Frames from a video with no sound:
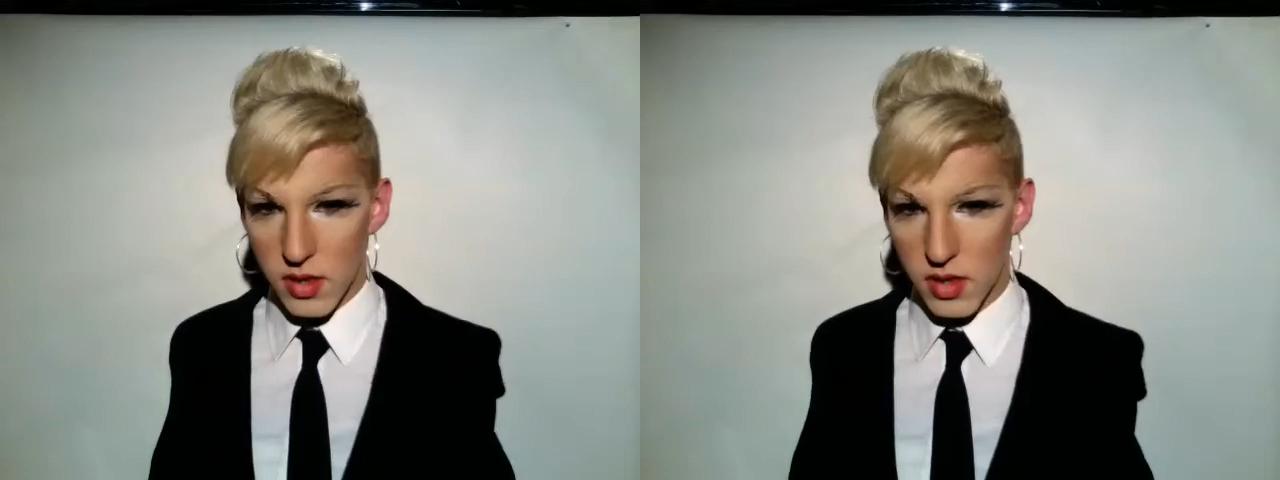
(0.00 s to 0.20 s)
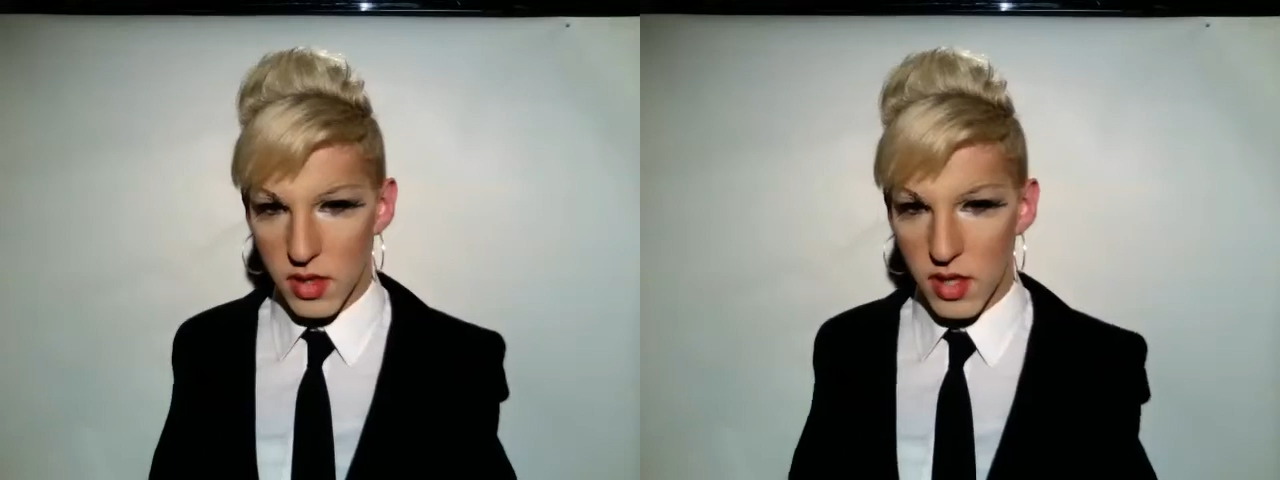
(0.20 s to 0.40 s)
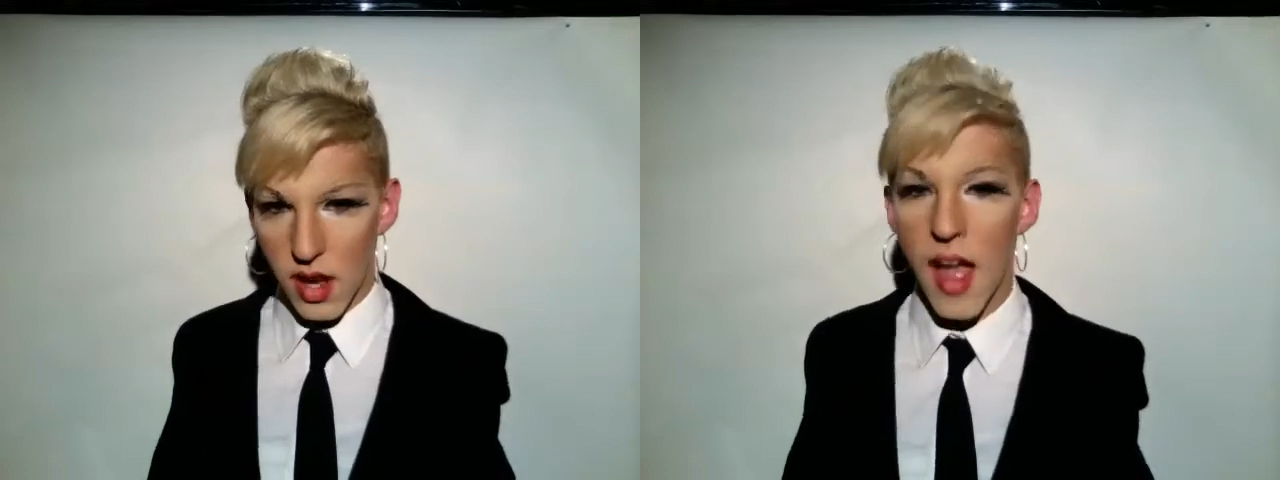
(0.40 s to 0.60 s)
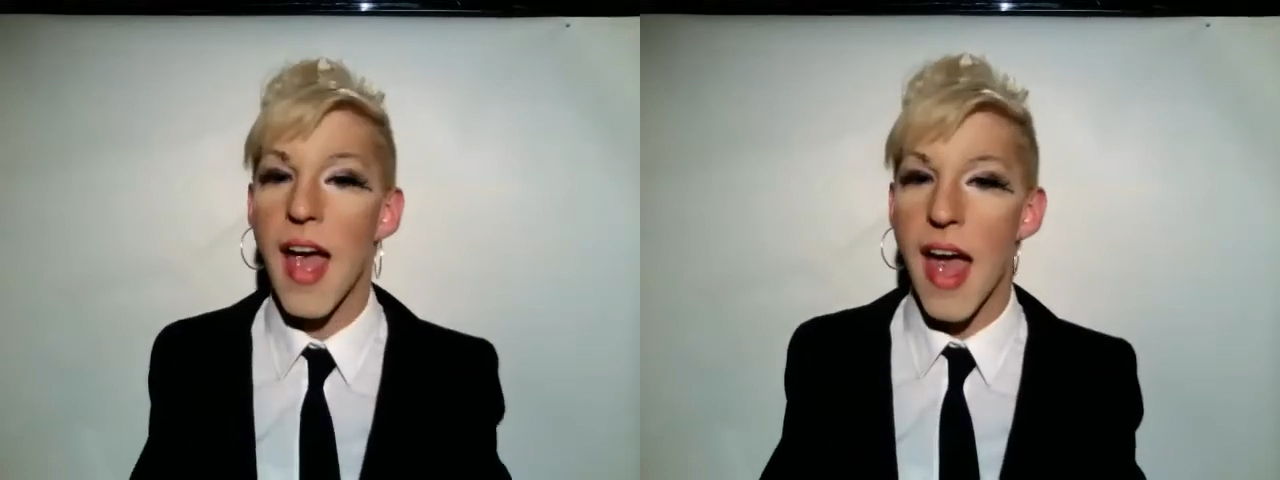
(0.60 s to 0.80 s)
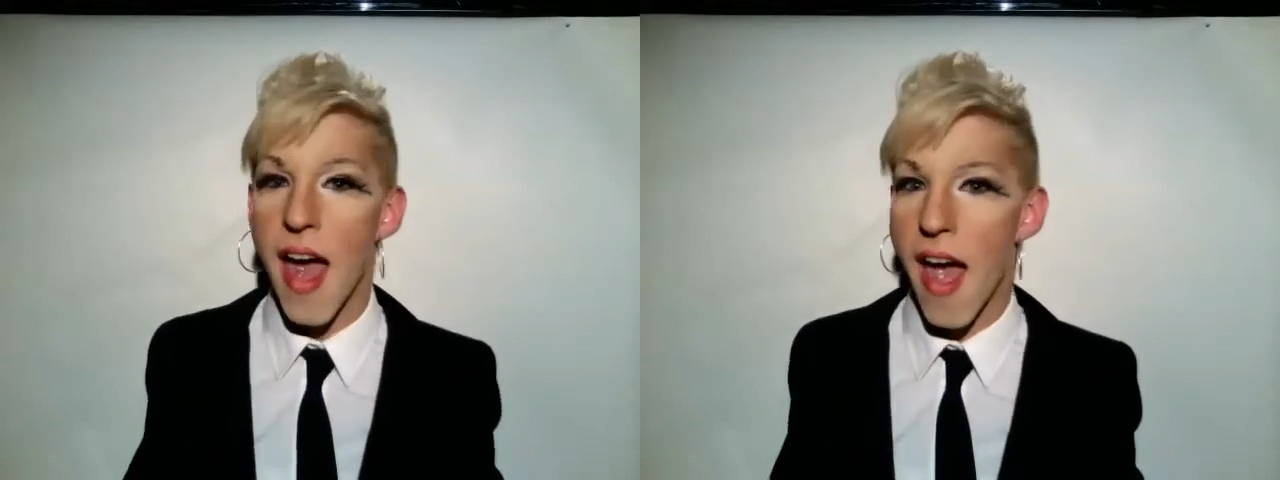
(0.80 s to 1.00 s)

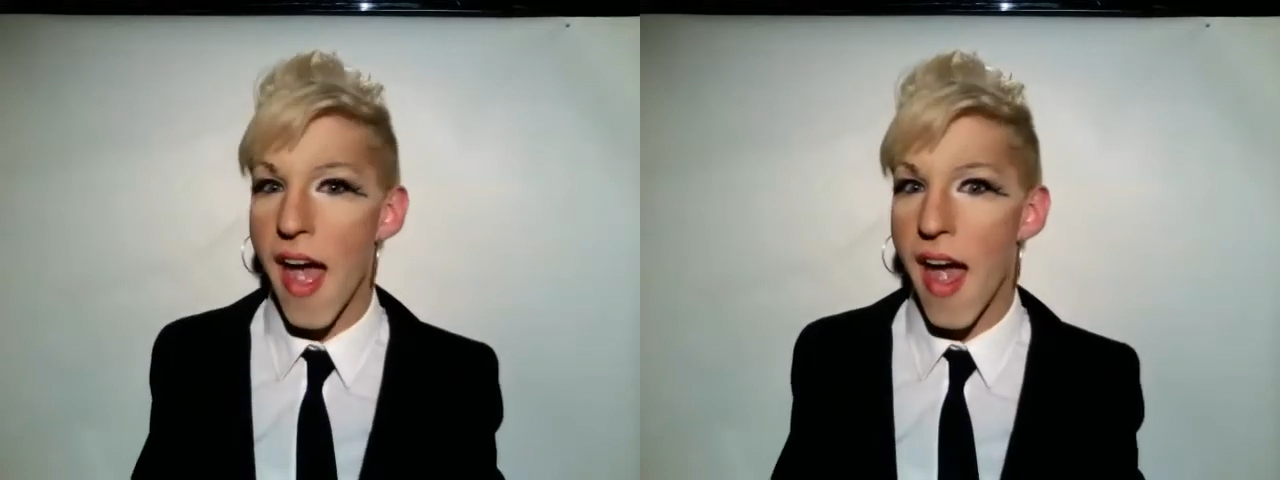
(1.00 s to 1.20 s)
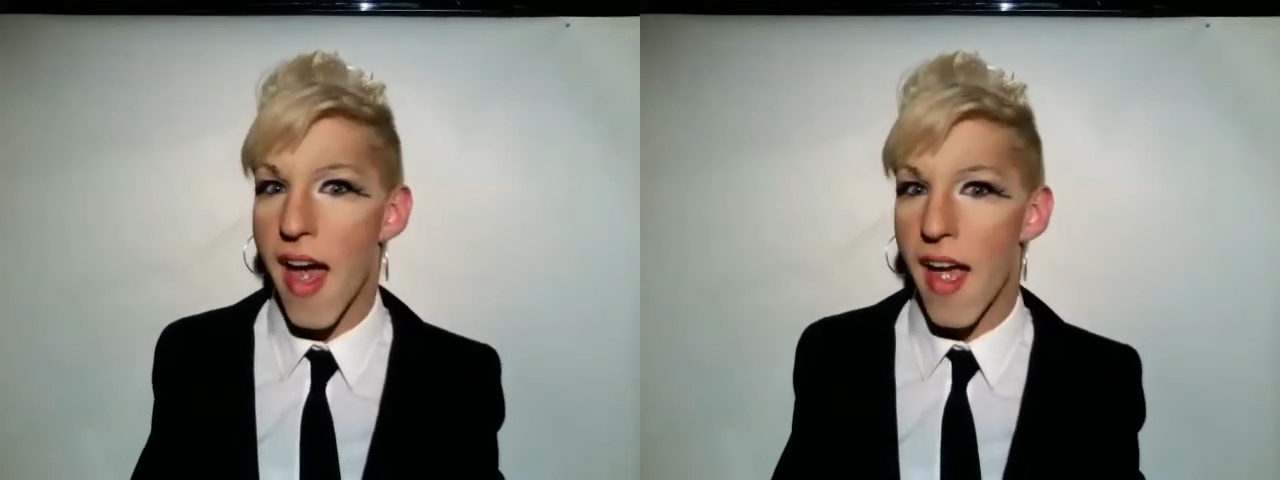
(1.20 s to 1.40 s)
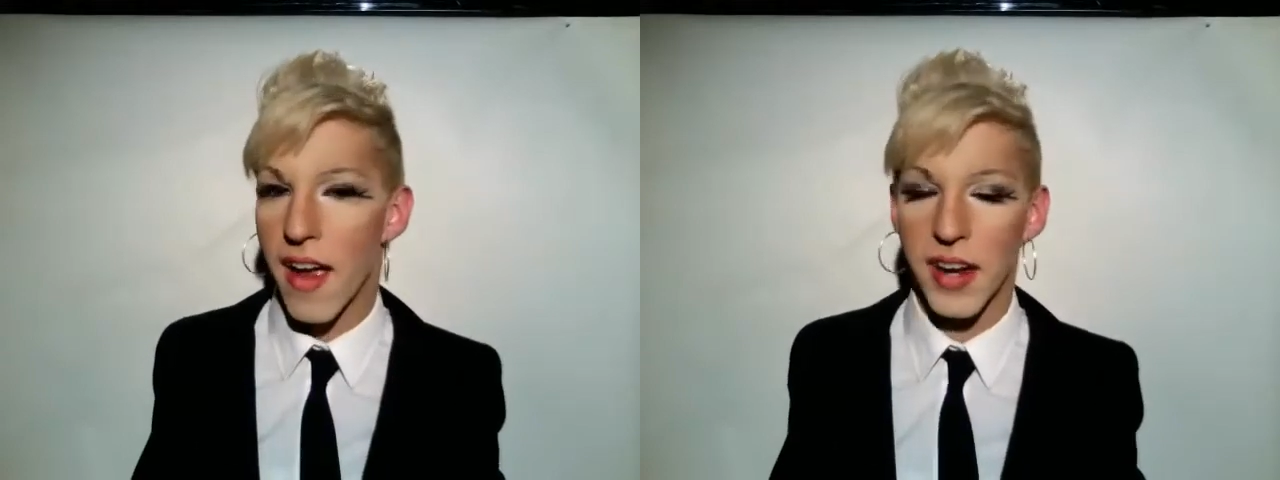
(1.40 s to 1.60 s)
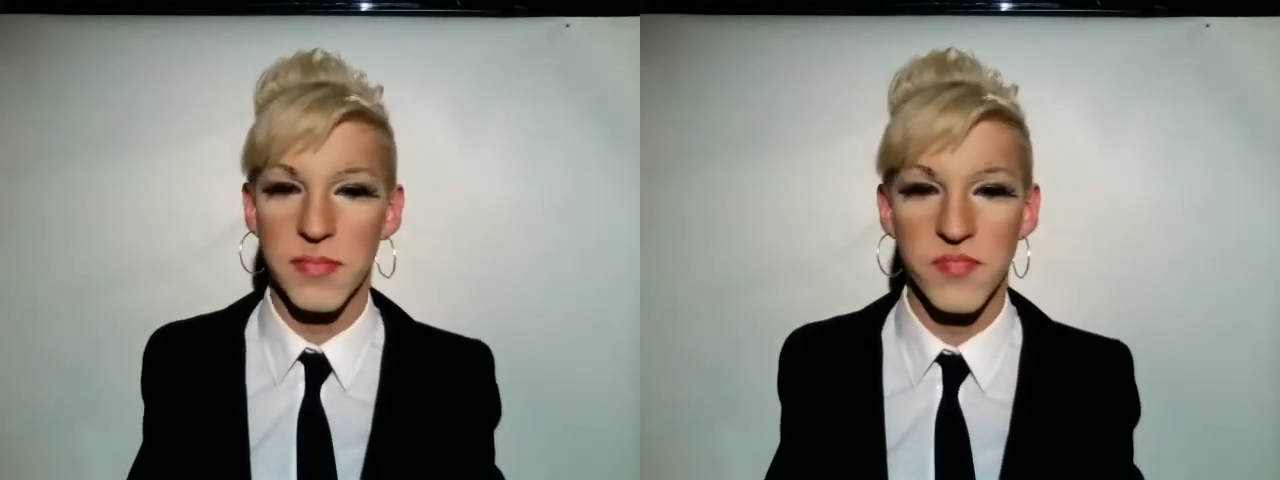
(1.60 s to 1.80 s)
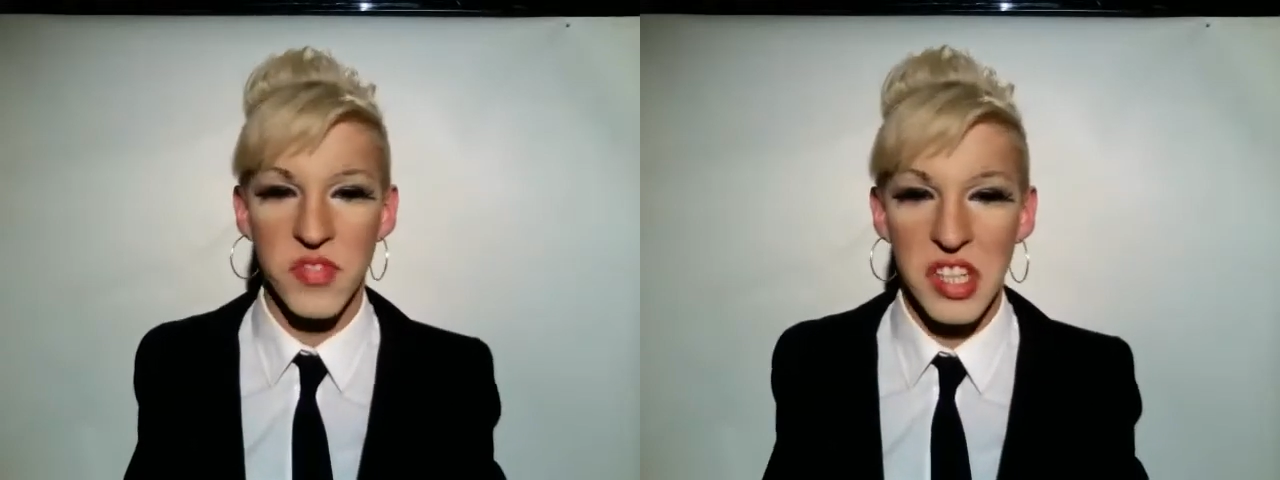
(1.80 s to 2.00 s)
Hey,
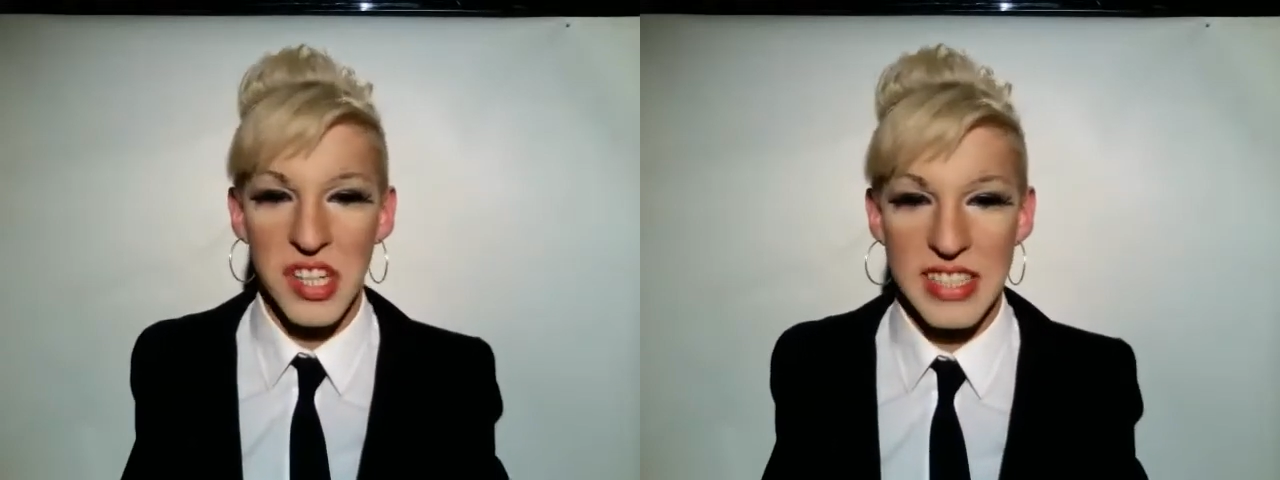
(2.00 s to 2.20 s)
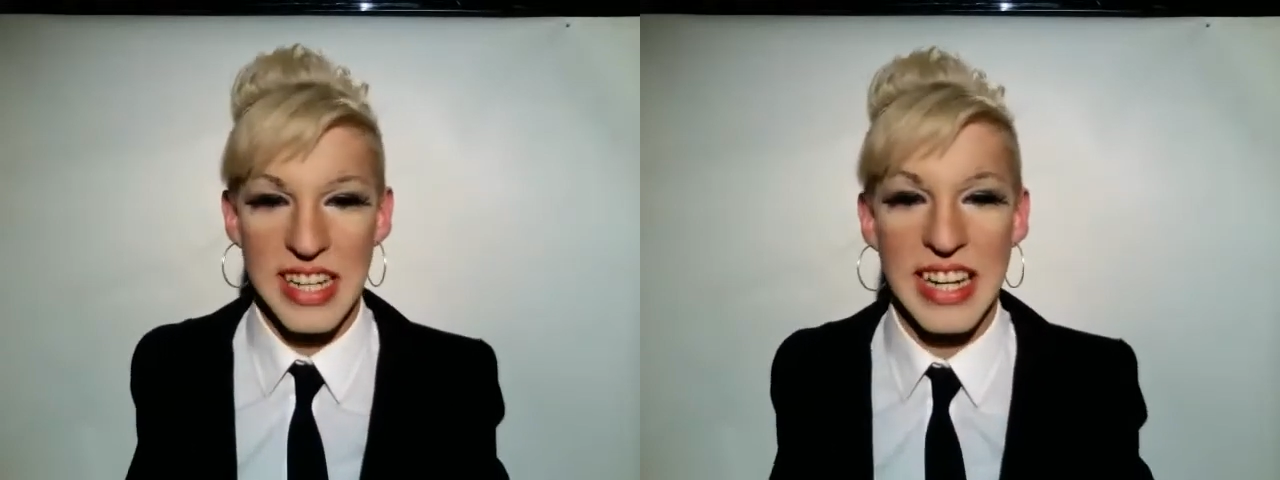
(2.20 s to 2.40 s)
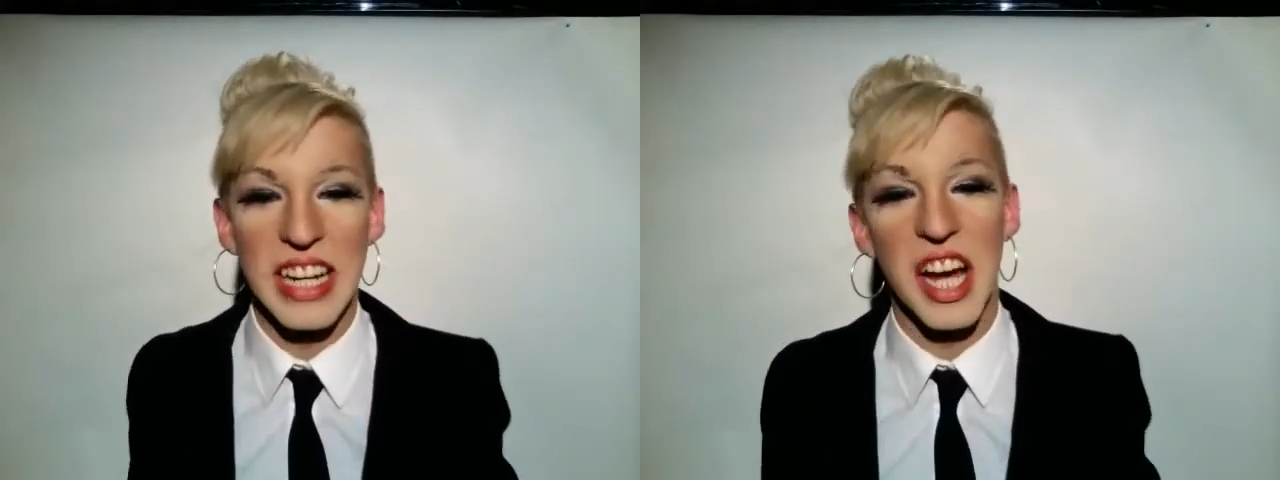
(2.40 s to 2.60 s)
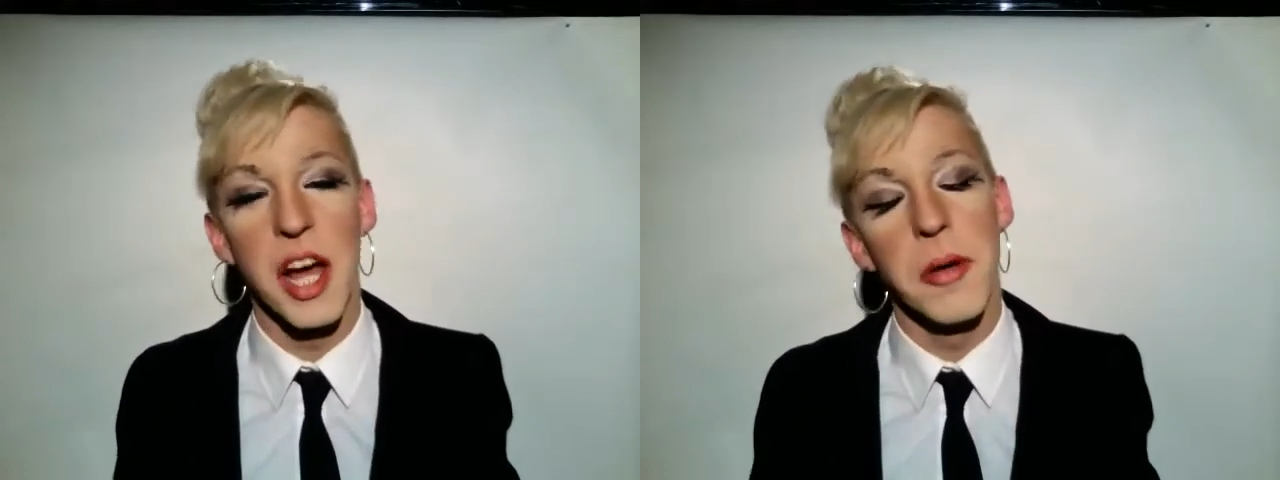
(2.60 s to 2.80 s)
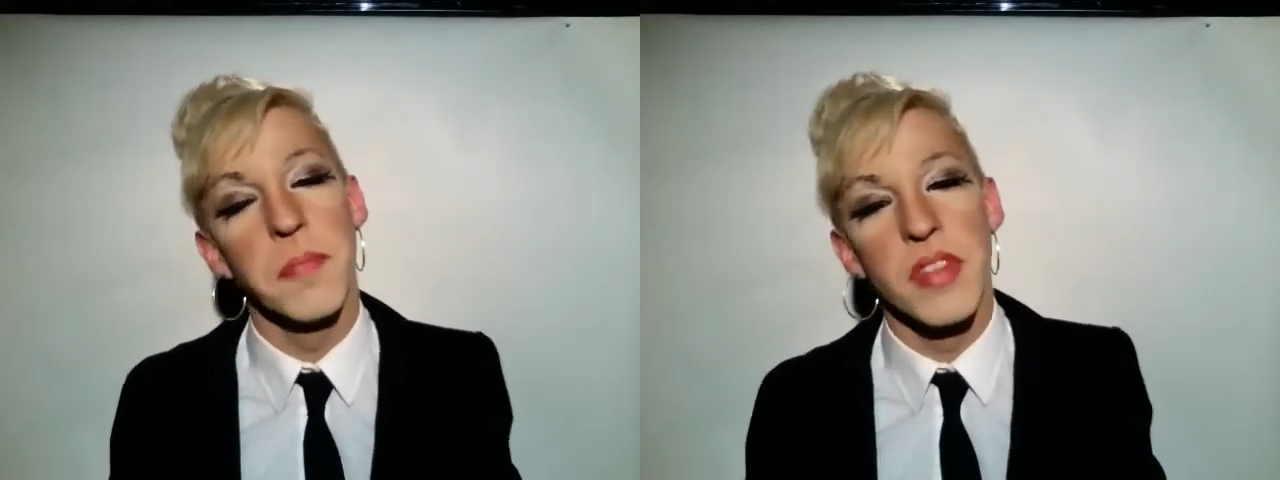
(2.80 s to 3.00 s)
it's
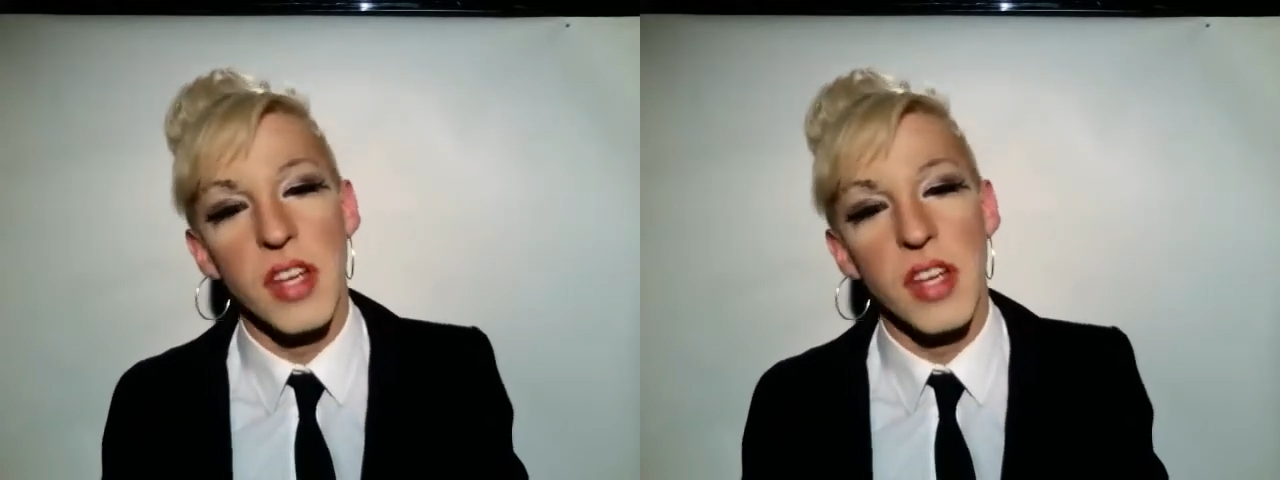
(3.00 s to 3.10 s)
Ineeda.